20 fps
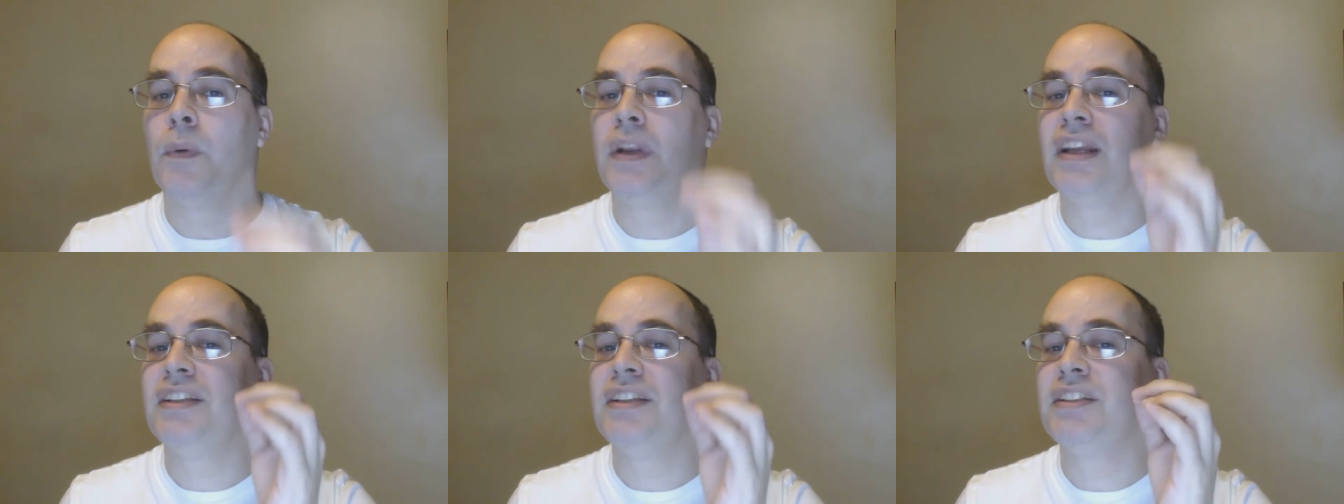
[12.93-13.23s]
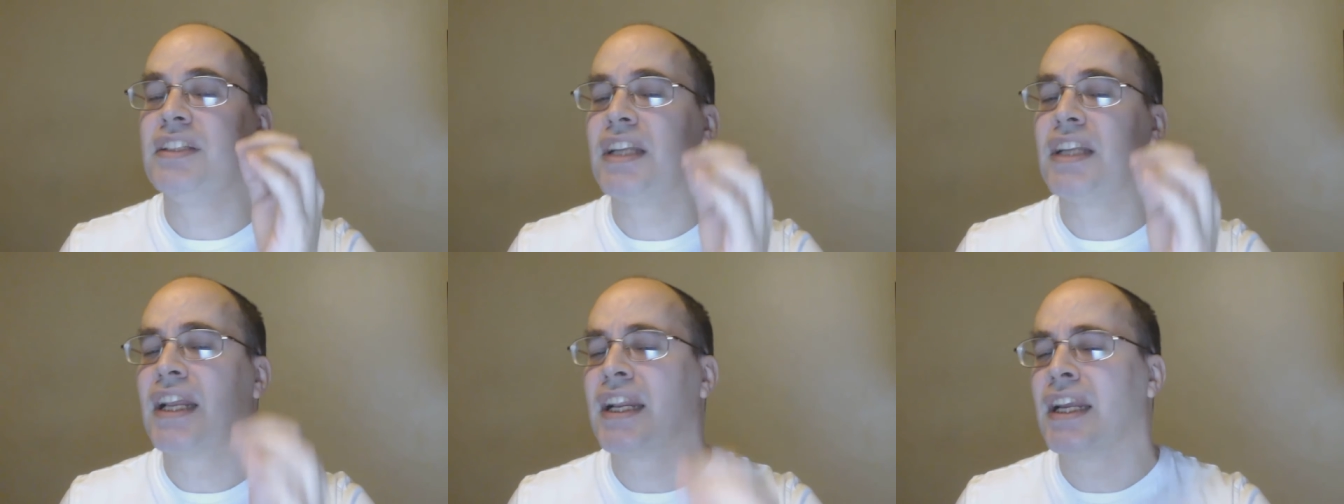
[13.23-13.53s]
we need
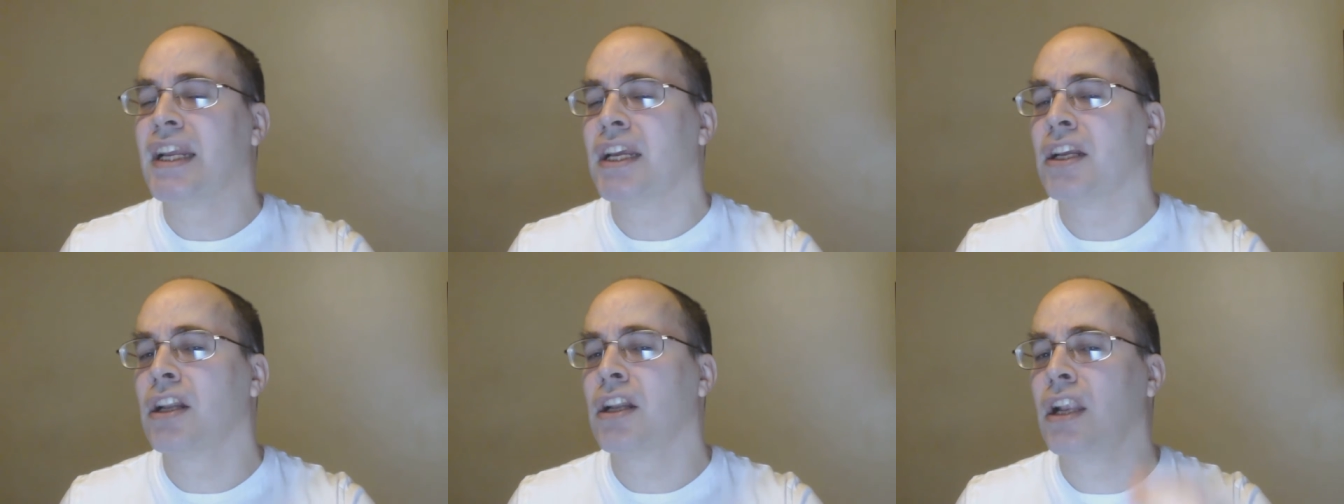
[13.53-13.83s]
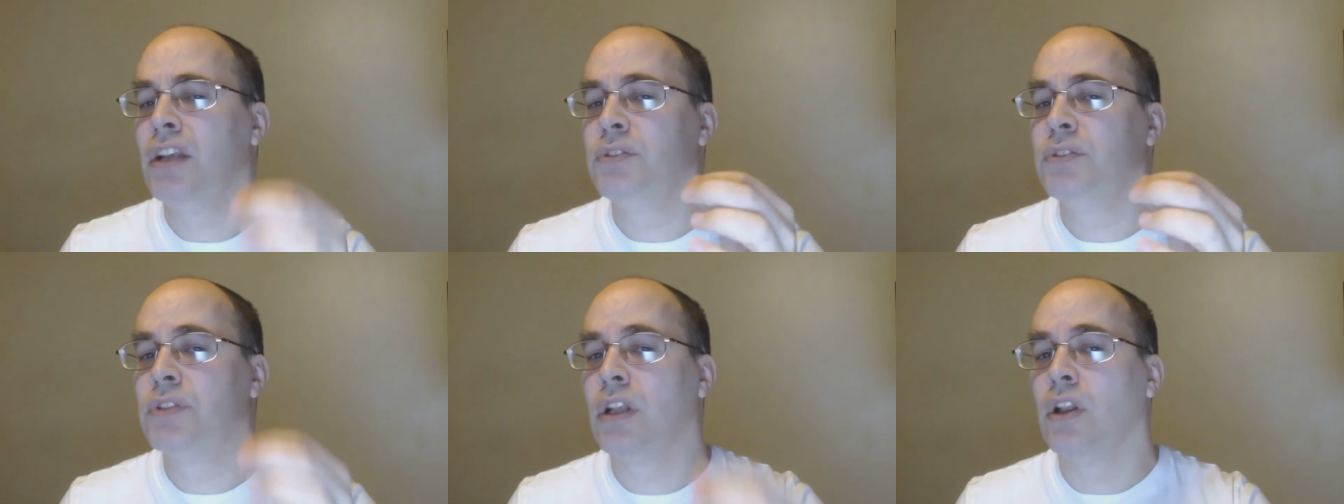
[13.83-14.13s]
to take a
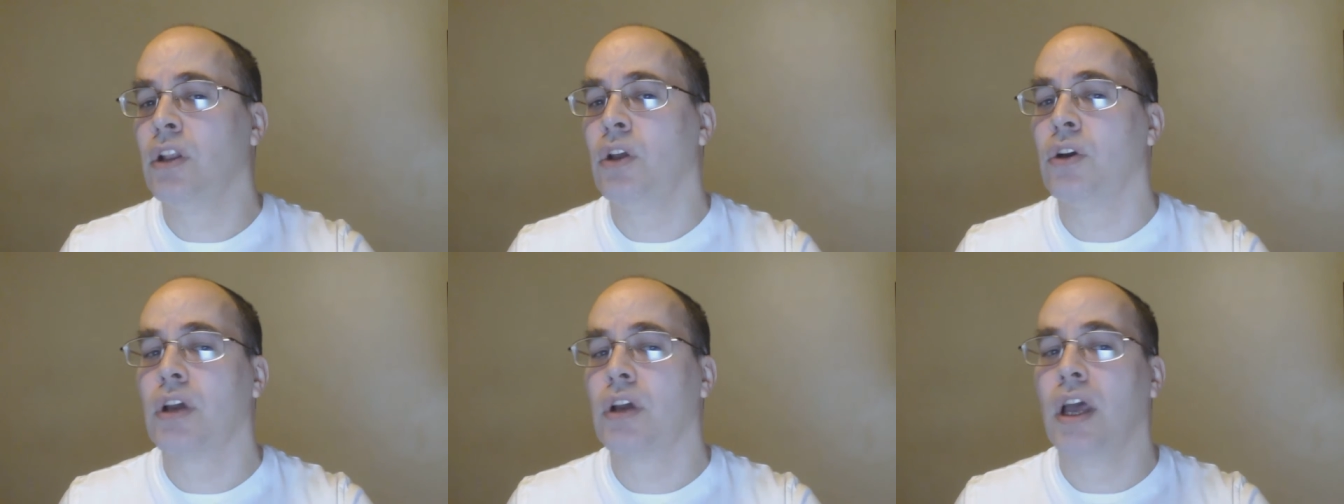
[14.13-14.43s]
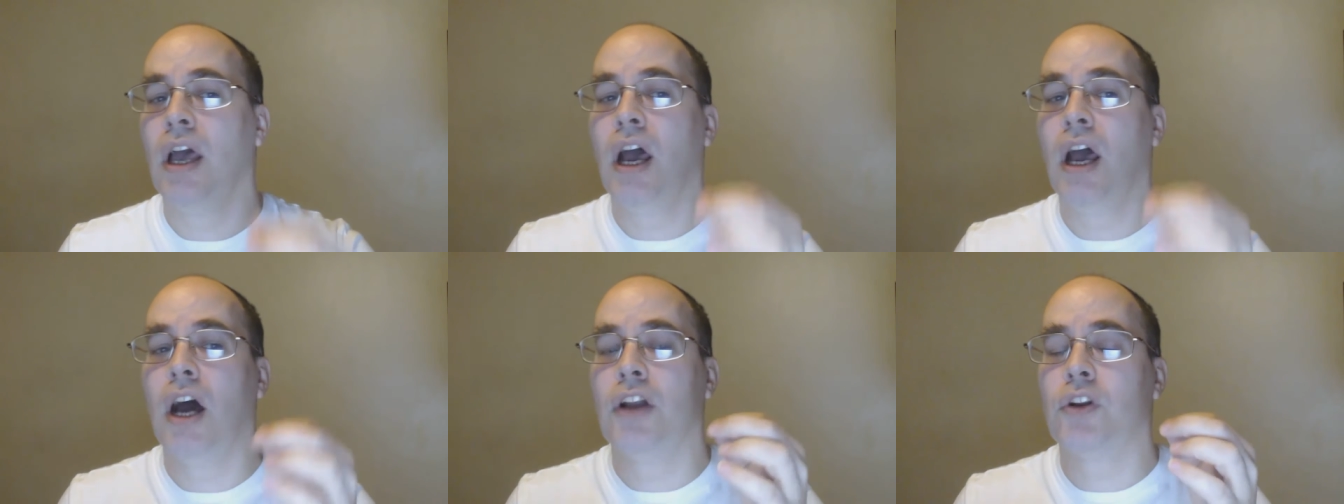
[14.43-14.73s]
closer look
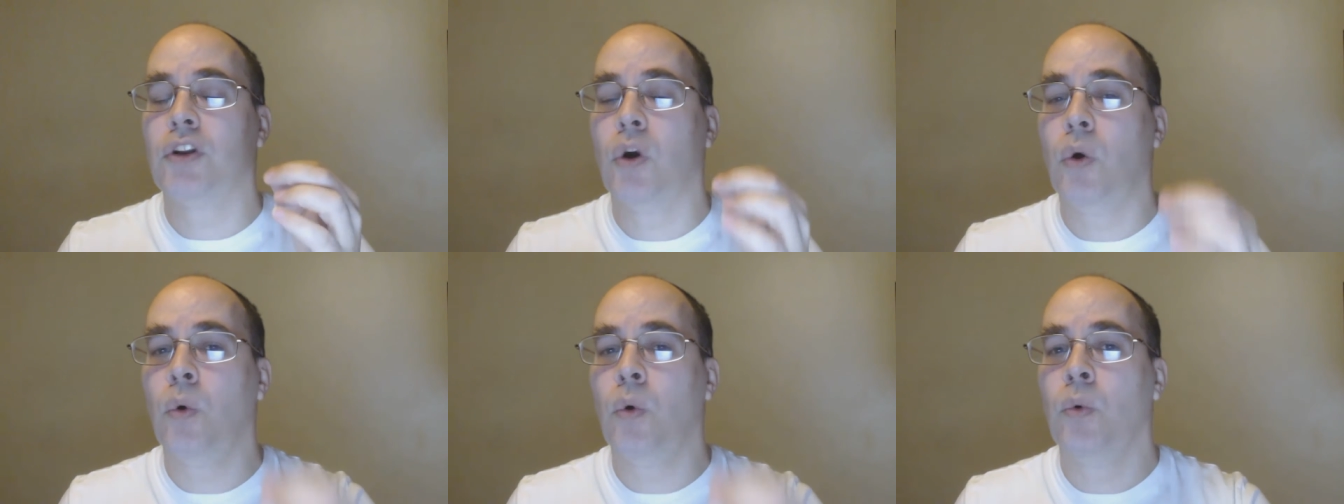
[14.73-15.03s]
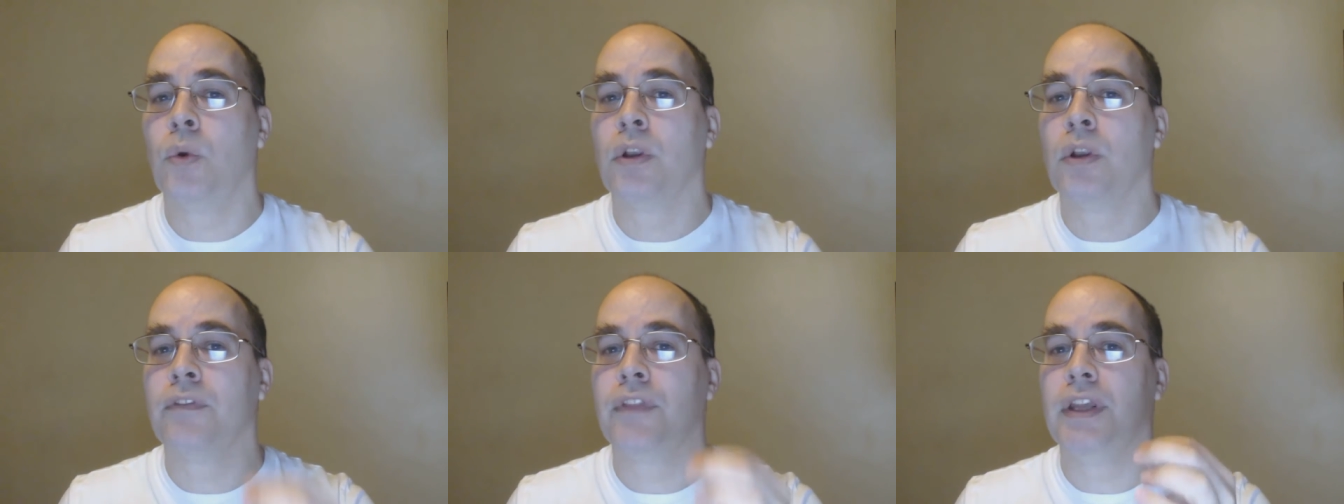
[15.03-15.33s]
at
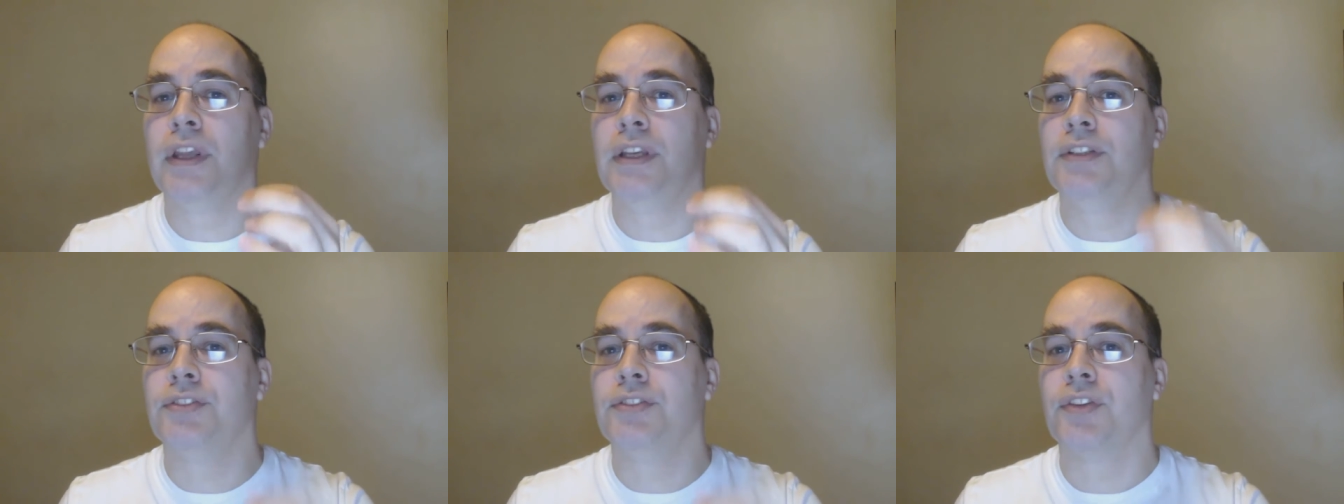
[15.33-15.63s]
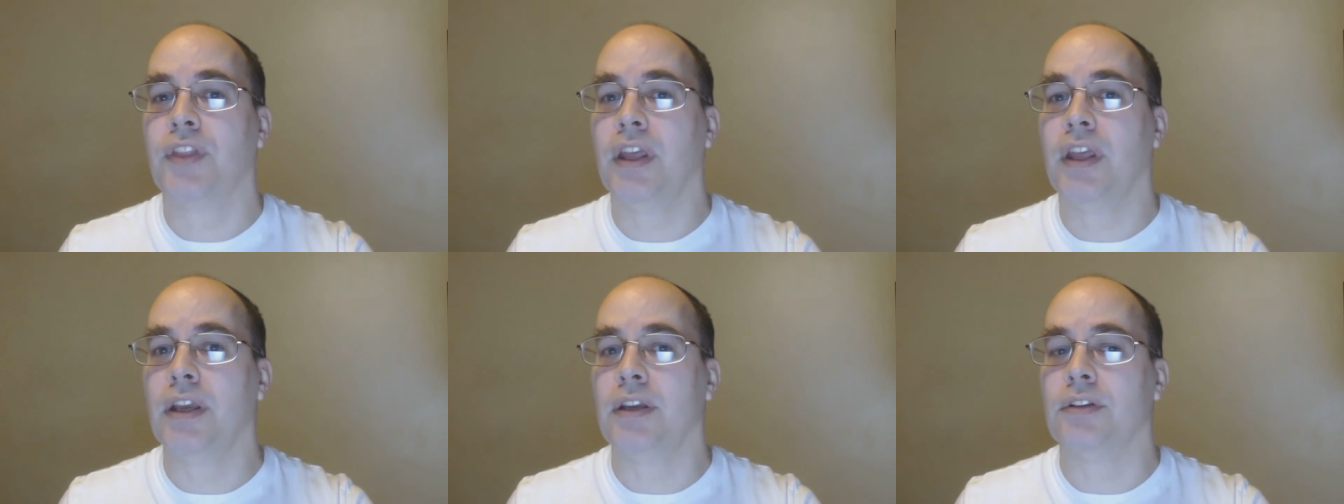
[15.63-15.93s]
all of
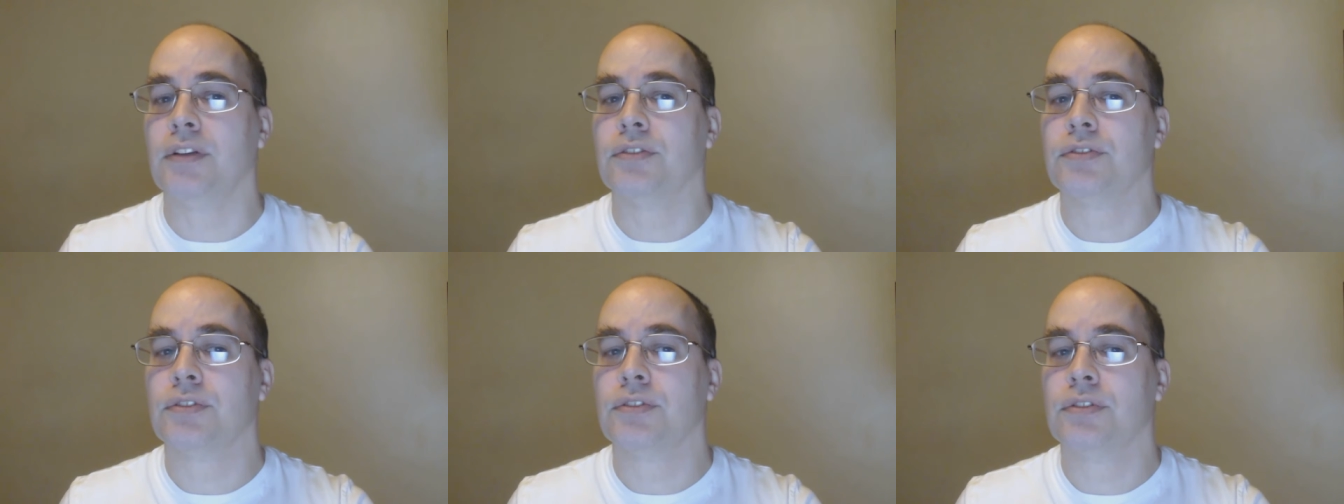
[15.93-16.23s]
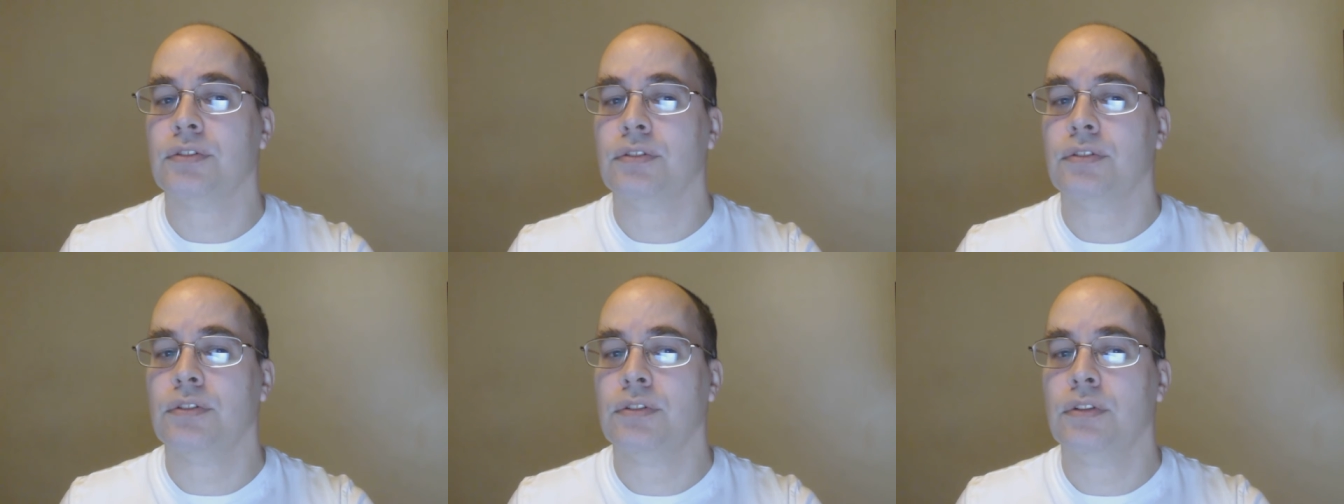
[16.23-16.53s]
these things.